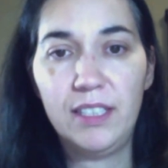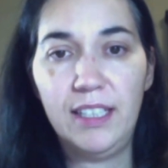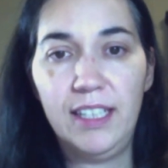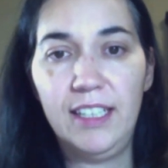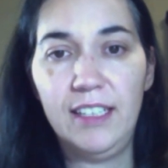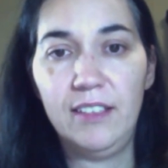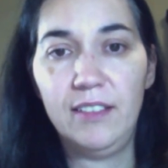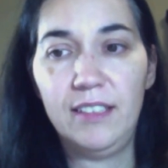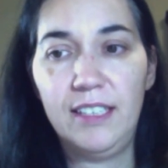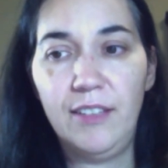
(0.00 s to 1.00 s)
and
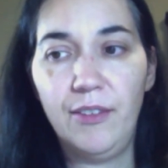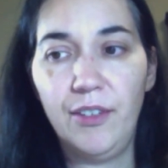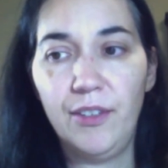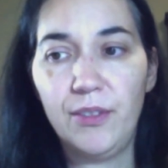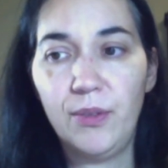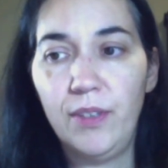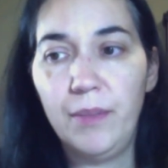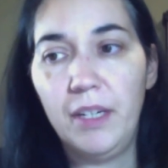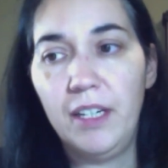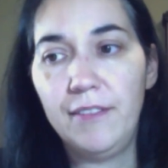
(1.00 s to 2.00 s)
either sold them
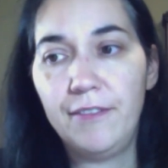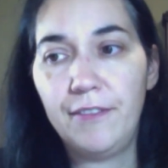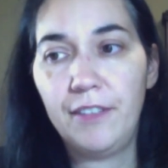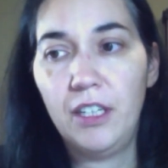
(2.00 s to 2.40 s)
off